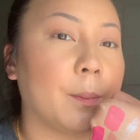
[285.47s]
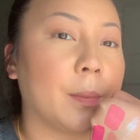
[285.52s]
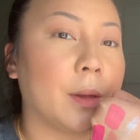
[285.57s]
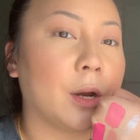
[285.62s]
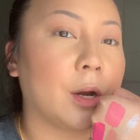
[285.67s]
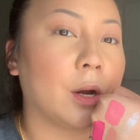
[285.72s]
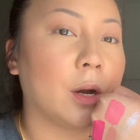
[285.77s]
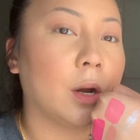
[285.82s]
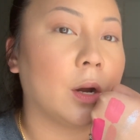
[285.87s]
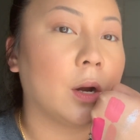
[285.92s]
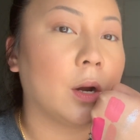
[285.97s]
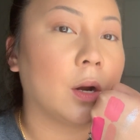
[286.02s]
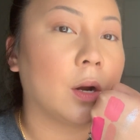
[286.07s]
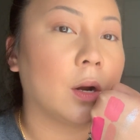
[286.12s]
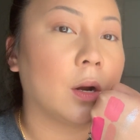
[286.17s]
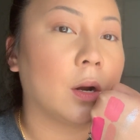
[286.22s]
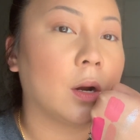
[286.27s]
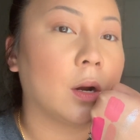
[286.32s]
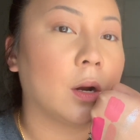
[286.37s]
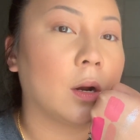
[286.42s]
better.
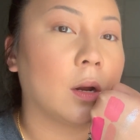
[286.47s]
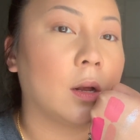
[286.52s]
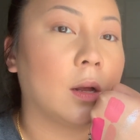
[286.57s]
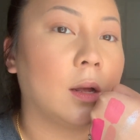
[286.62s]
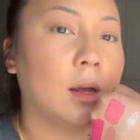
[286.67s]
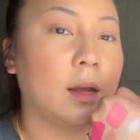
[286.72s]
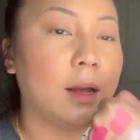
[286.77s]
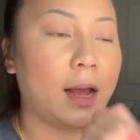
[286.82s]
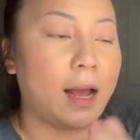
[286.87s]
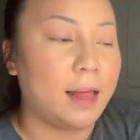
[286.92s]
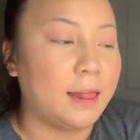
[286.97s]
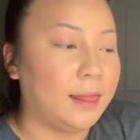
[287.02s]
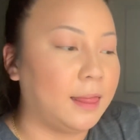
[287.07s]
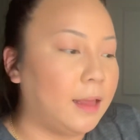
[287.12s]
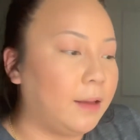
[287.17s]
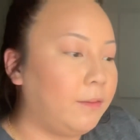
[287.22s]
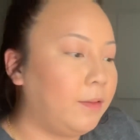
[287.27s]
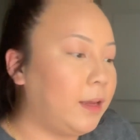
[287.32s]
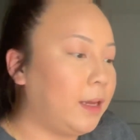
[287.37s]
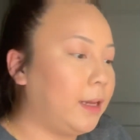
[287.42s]
I
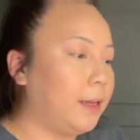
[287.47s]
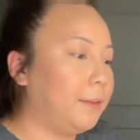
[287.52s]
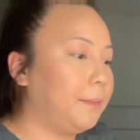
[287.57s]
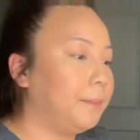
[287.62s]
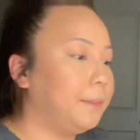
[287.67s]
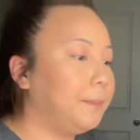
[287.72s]
love it.